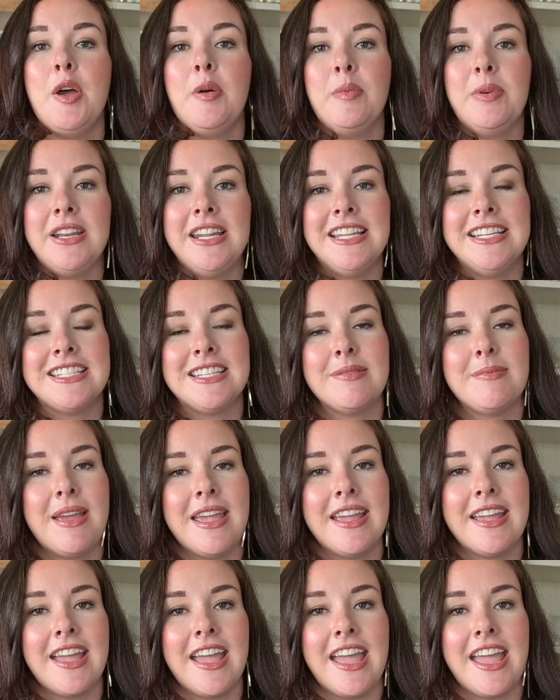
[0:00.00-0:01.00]
We need to
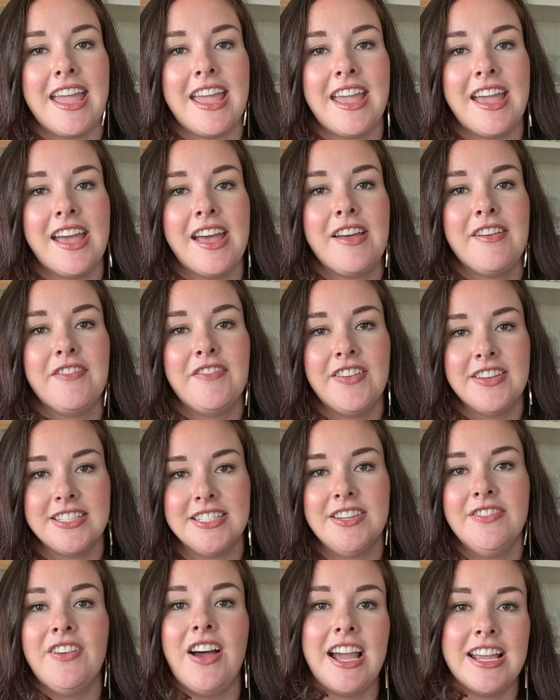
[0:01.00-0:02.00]
make a
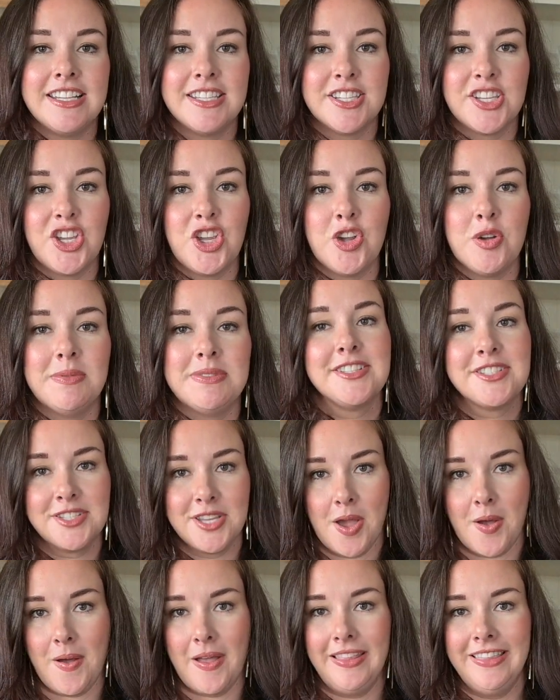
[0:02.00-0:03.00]
Festive Ice Cube,
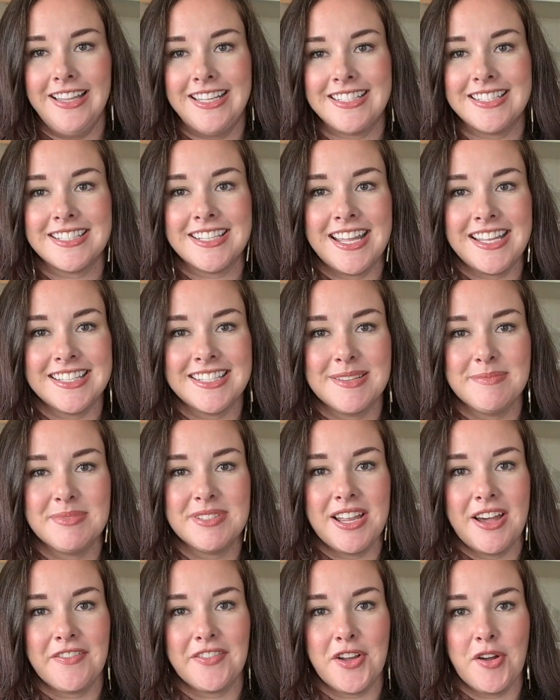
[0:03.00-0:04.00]
so let's get some
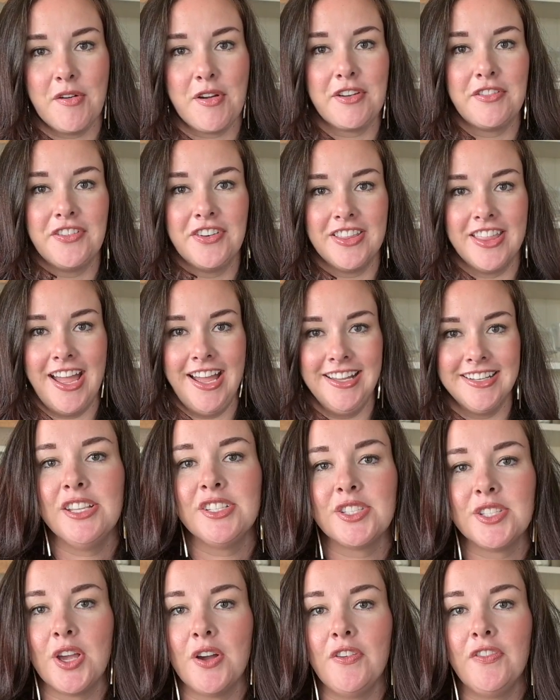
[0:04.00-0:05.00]
stuff going for
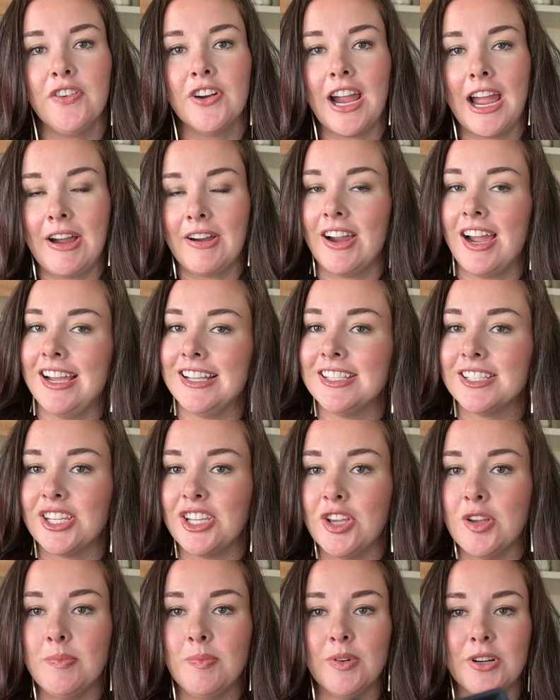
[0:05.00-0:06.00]
that. So for our ice
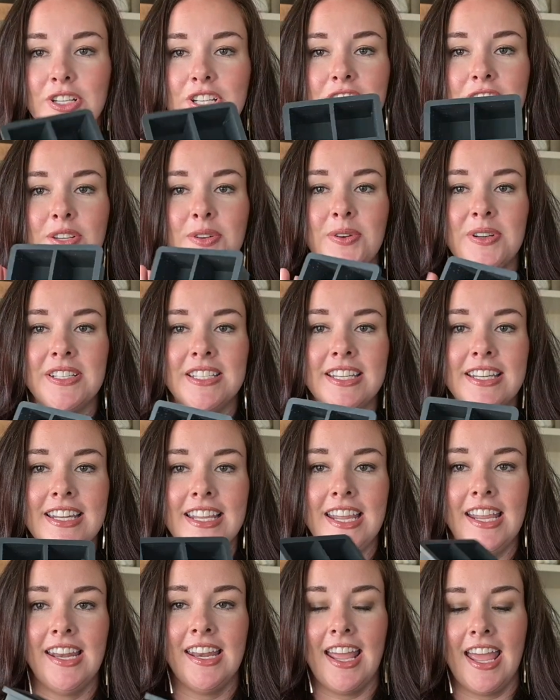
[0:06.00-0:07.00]
cube, we're just going to
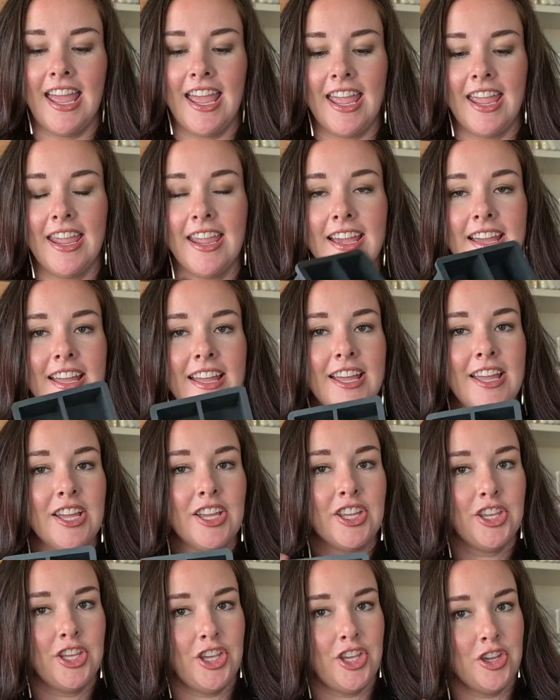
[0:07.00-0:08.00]
need a
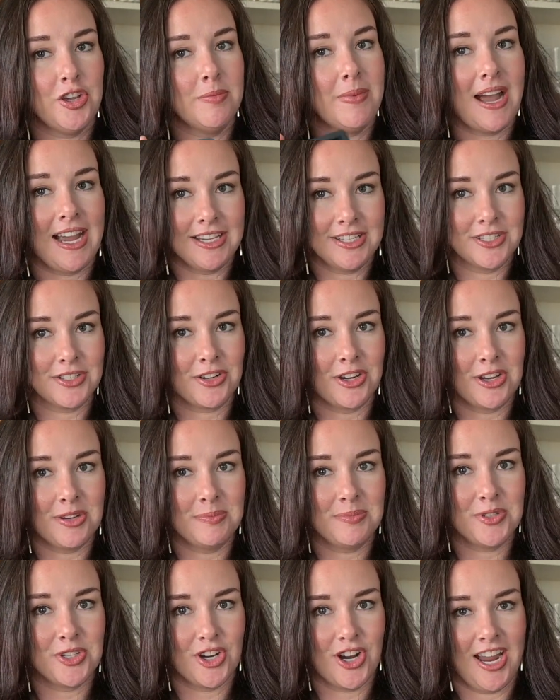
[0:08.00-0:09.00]
cube ice
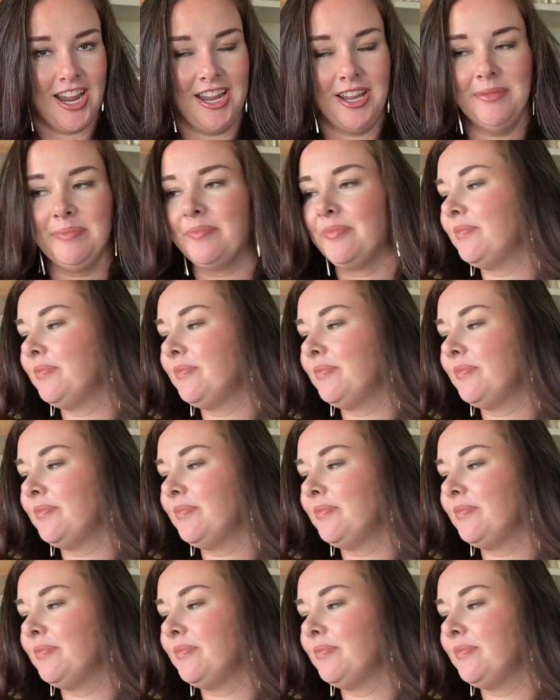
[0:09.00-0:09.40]
cube tray.